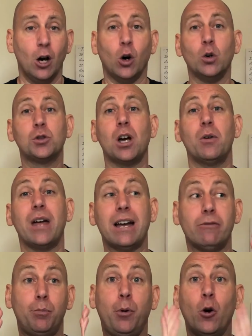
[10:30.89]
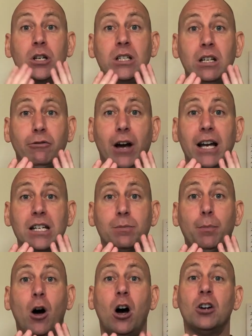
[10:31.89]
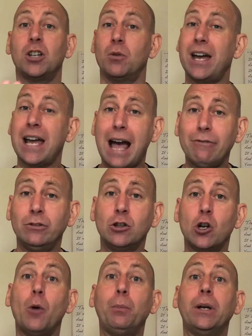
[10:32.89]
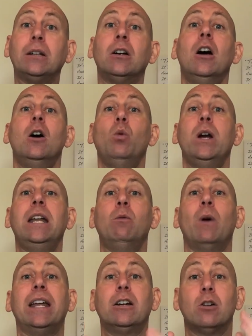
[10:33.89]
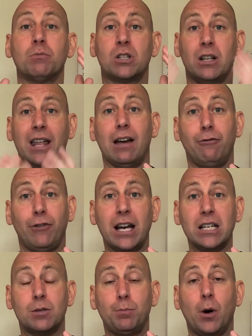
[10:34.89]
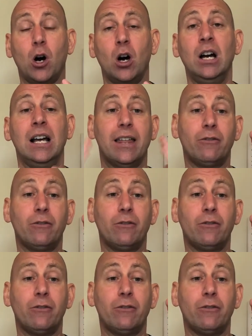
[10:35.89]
Also, they have a pointed face bar, so they haven't copied Winning when it comes to their face bar.